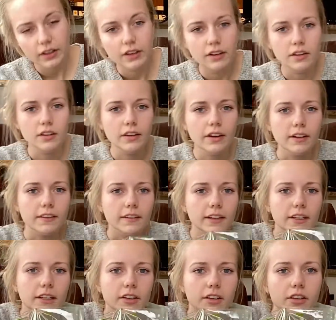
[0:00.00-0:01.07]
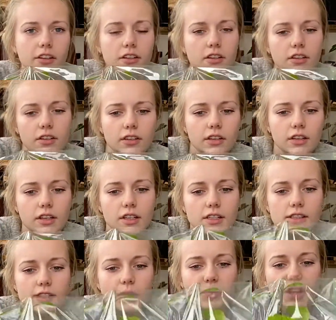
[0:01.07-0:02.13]
Okay, there.
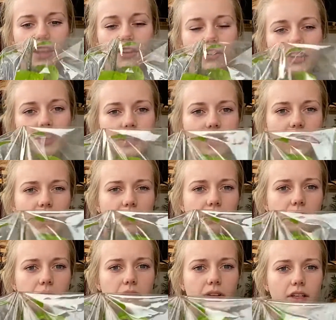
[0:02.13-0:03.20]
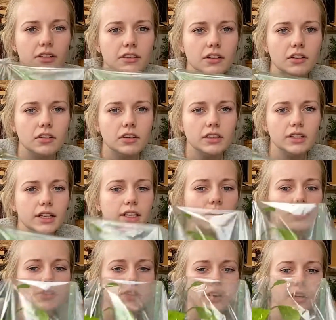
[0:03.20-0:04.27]
So I have my little greenhouse effect going
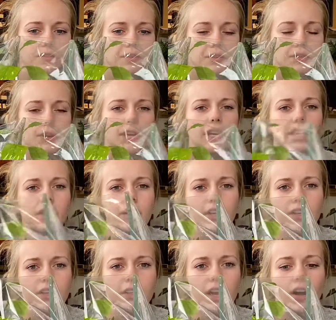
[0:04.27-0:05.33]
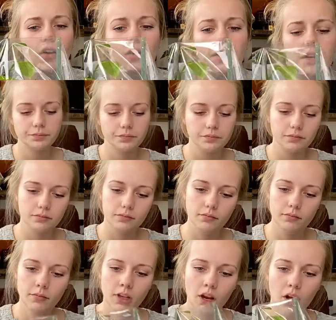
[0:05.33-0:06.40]
now. So I have 3 in here now.
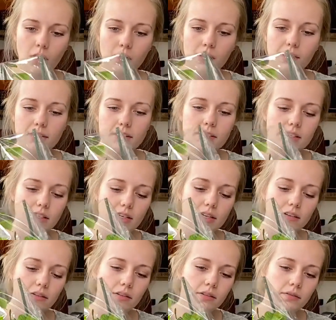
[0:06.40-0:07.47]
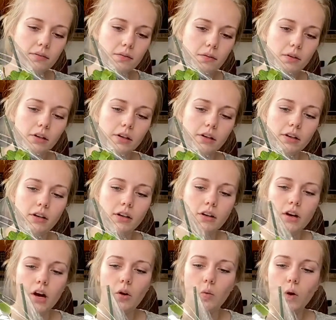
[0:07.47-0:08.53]
I'll let this sit for
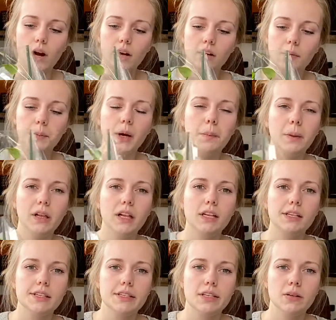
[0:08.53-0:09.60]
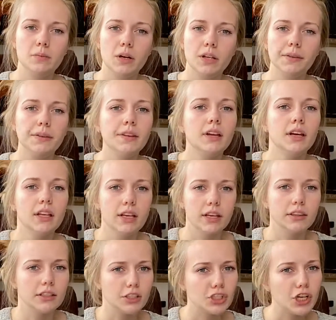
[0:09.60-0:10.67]
a while. I'll probably let it sit a month
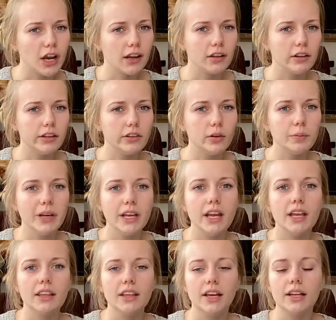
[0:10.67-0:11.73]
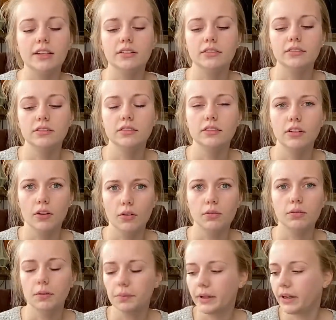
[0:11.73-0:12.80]
and then check it a little bit and then go
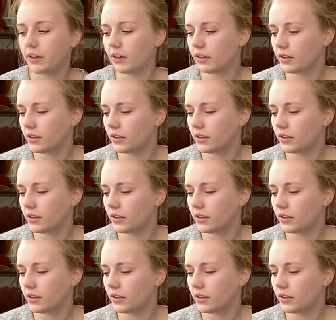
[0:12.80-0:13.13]
from there.